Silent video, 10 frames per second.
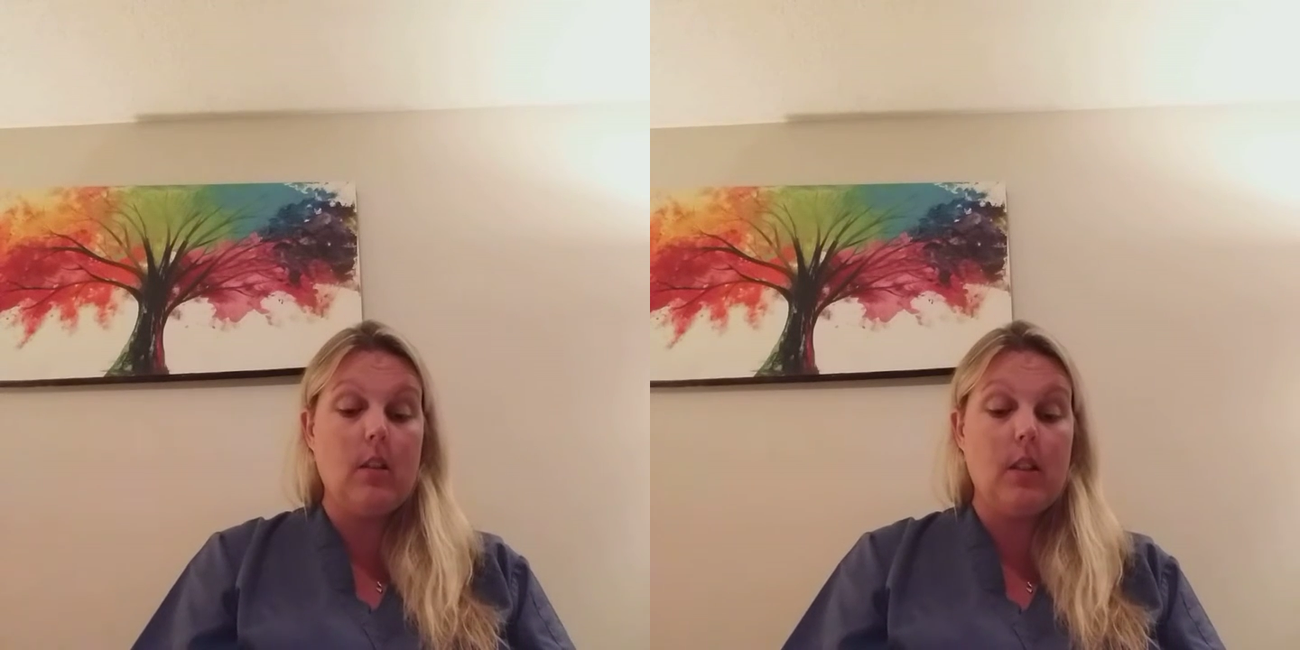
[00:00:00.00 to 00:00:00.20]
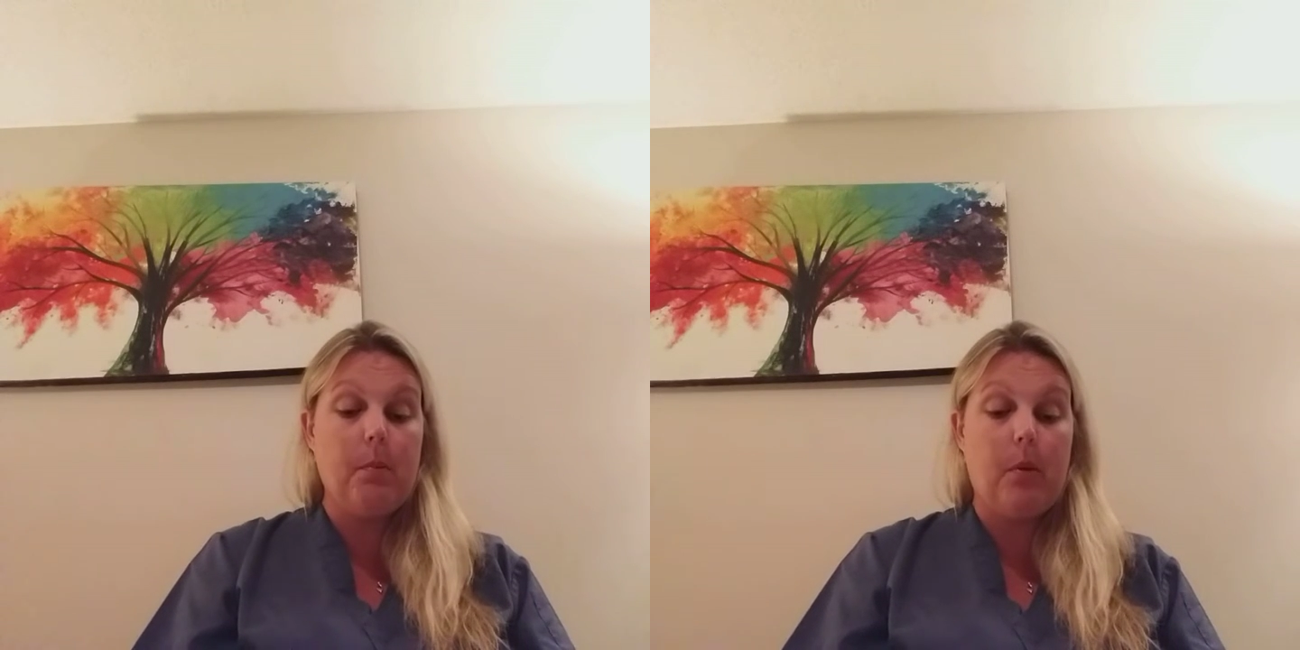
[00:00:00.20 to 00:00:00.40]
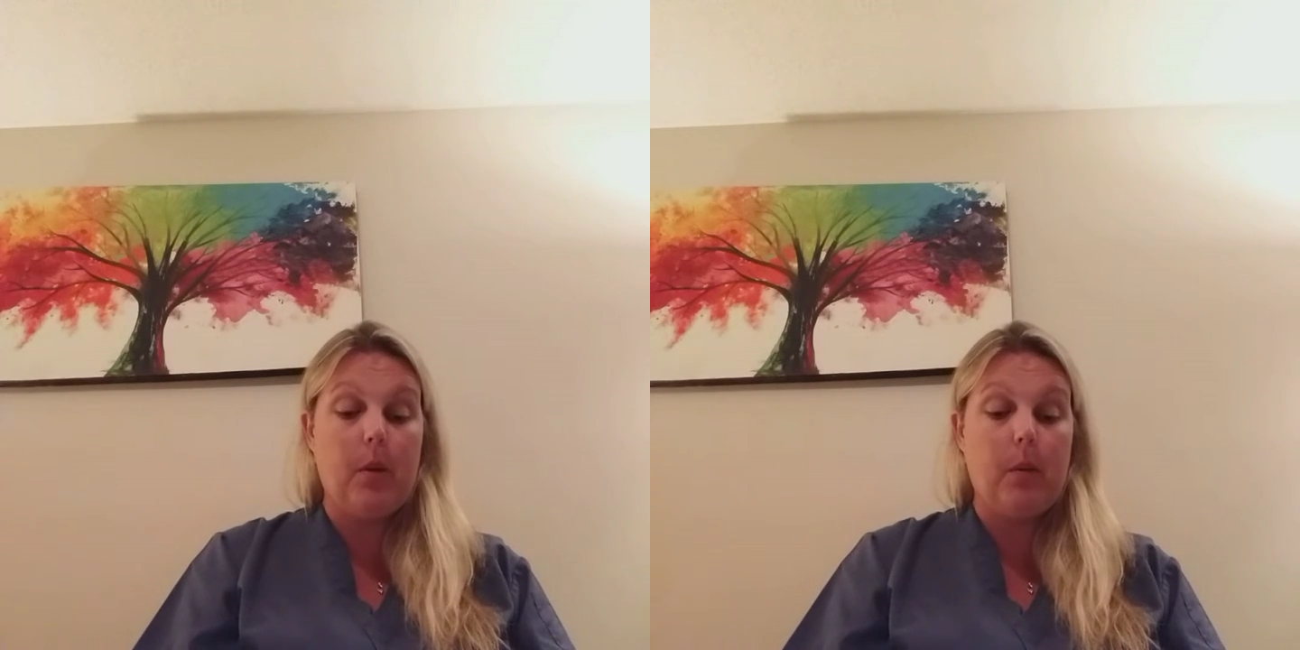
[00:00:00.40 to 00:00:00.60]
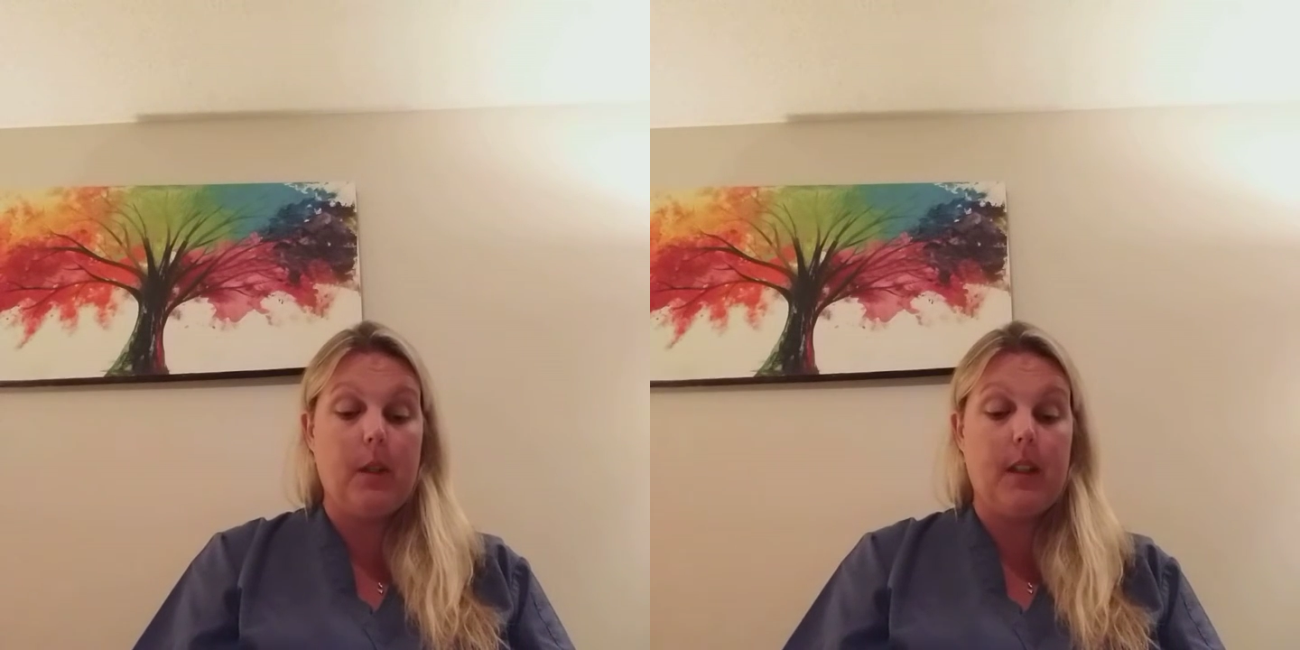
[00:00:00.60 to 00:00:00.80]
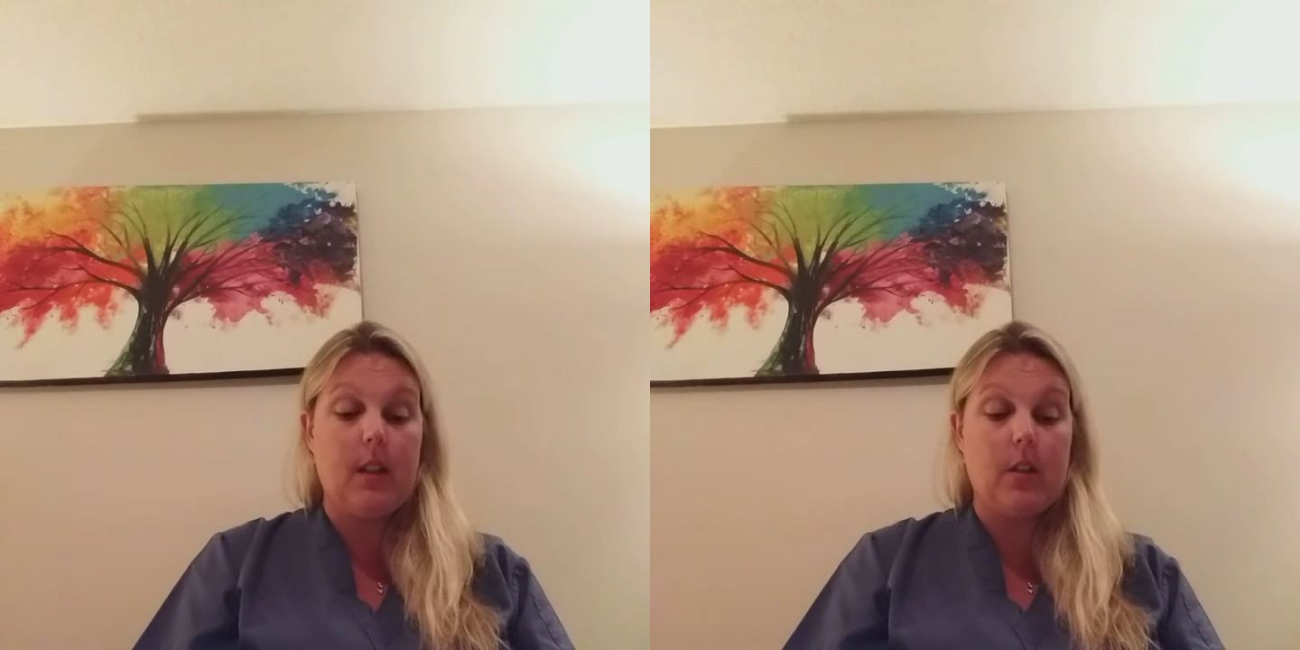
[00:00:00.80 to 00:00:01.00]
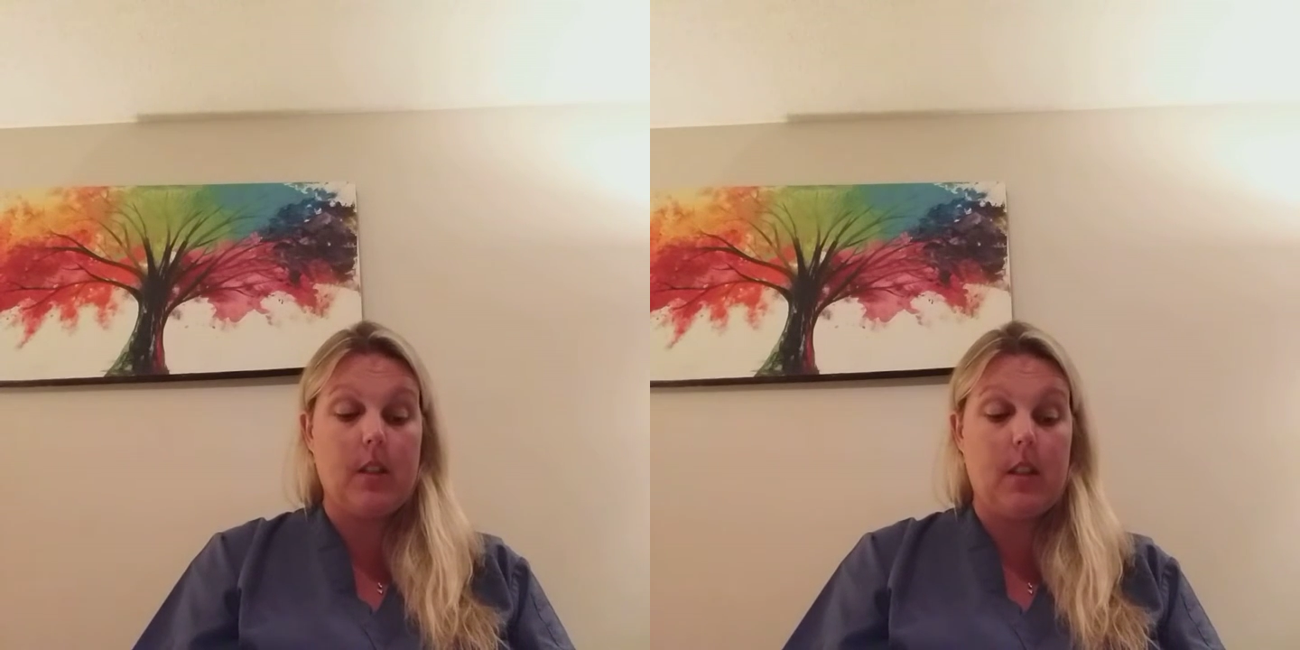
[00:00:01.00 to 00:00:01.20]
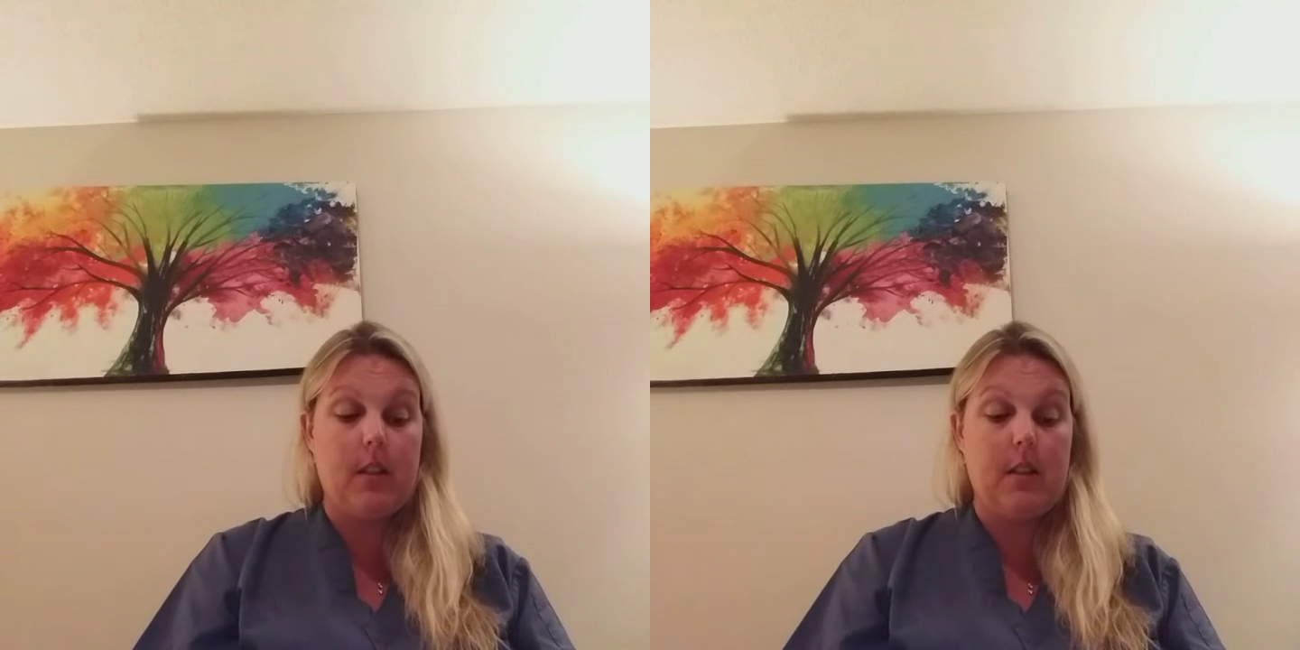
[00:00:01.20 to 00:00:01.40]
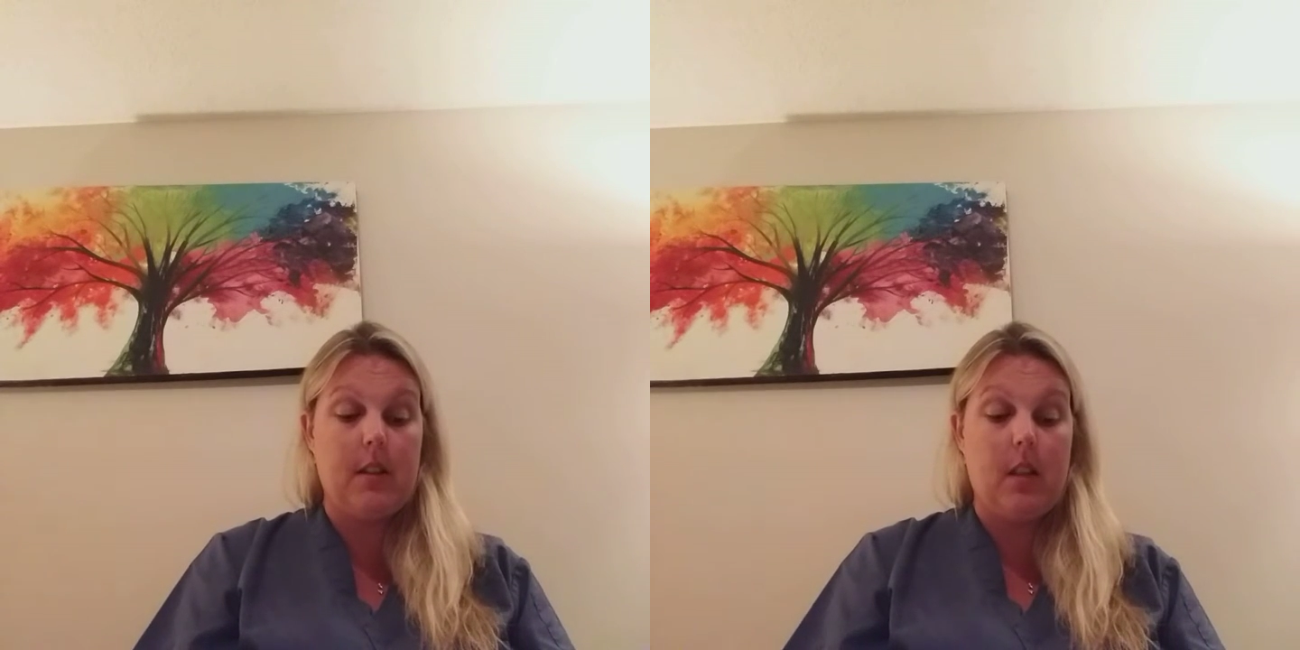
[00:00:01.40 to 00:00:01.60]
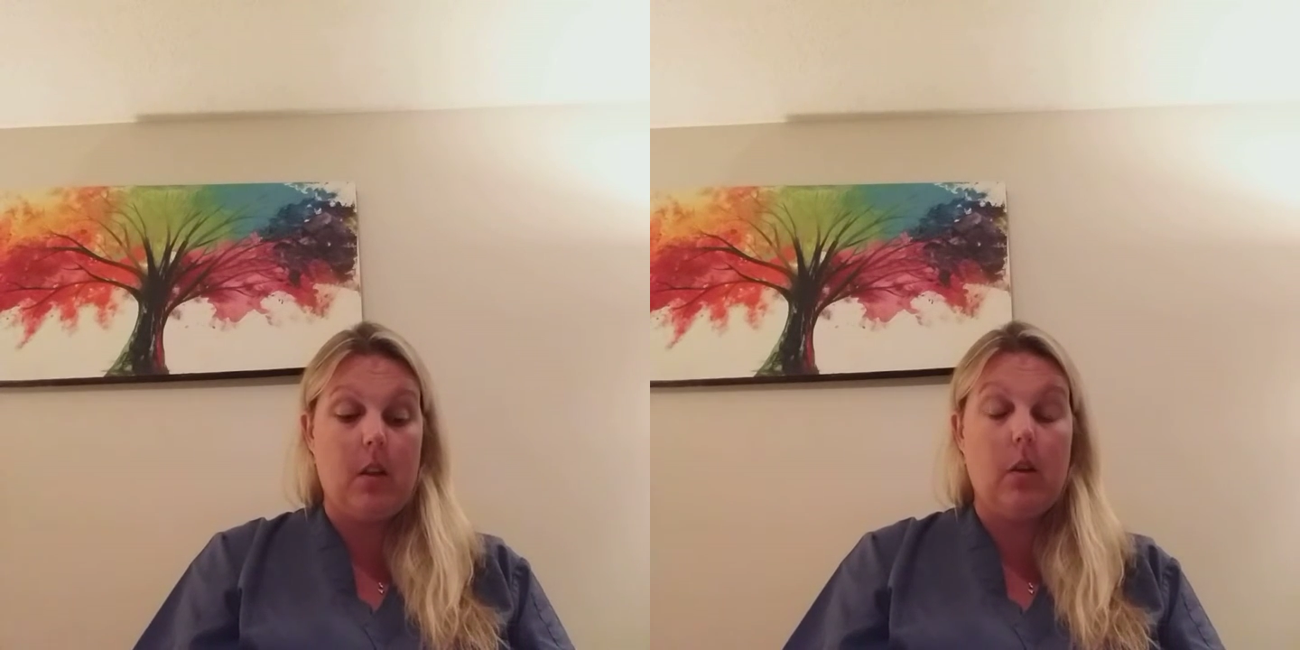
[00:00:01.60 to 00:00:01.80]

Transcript: support with nurses